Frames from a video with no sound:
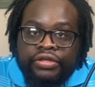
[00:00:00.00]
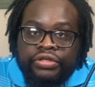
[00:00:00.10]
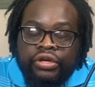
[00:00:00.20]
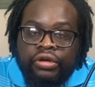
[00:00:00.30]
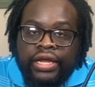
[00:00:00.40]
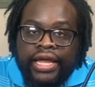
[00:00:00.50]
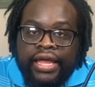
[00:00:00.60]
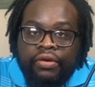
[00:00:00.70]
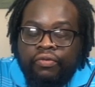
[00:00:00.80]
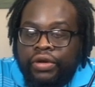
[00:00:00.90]
So like
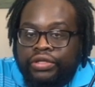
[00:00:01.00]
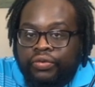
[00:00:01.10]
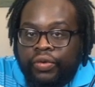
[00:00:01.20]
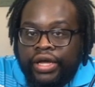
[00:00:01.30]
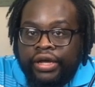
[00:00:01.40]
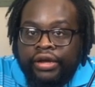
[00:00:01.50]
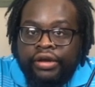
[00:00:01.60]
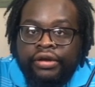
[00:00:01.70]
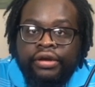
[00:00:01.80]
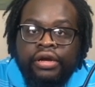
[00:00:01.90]
what to
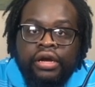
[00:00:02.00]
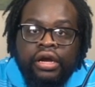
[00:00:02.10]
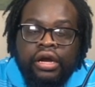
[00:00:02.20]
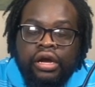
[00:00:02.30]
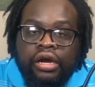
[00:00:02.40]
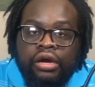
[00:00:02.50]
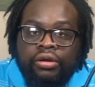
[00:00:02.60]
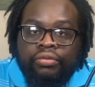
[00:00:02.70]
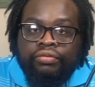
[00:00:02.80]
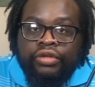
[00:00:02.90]
wear,
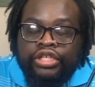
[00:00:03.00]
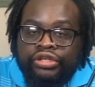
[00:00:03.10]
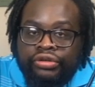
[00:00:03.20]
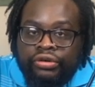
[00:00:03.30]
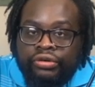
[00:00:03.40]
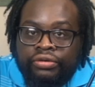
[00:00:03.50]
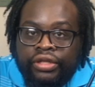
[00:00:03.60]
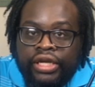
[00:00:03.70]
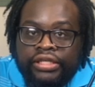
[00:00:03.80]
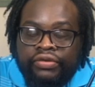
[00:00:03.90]
the general
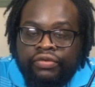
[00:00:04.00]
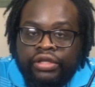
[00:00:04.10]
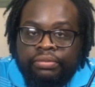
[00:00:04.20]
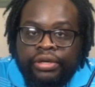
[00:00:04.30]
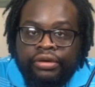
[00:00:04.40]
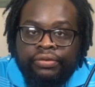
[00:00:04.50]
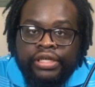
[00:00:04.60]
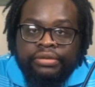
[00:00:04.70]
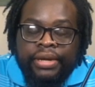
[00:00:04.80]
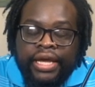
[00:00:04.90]
things of what to put in a
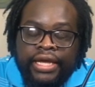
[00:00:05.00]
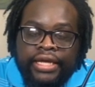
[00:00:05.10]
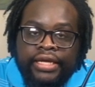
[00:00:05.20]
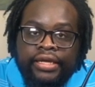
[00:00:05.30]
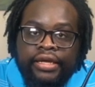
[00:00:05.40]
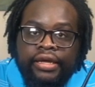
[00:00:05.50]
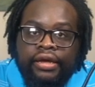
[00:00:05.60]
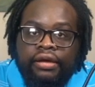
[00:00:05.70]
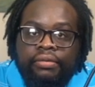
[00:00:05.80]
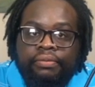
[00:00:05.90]
resume,
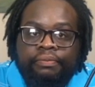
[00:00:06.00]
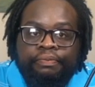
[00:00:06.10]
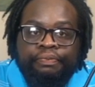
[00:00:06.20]
and